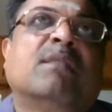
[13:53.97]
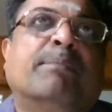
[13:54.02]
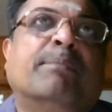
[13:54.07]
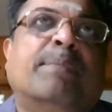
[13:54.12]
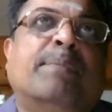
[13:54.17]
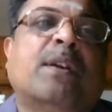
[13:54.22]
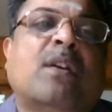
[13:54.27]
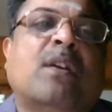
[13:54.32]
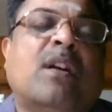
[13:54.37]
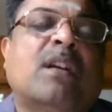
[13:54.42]

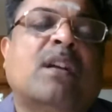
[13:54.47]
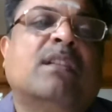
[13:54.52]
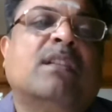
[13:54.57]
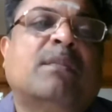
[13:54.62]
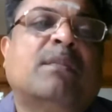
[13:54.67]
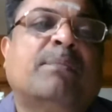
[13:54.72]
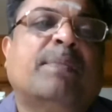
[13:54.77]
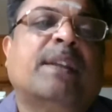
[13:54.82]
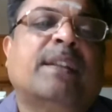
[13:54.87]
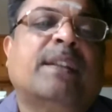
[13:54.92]
beyond the
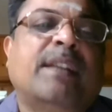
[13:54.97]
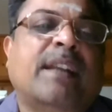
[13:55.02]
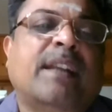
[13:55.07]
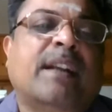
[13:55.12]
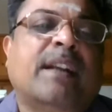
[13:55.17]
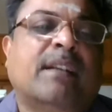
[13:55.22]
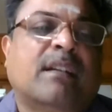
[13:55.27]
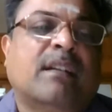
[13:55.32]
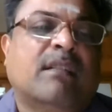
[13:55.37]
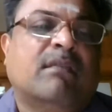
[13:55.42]
period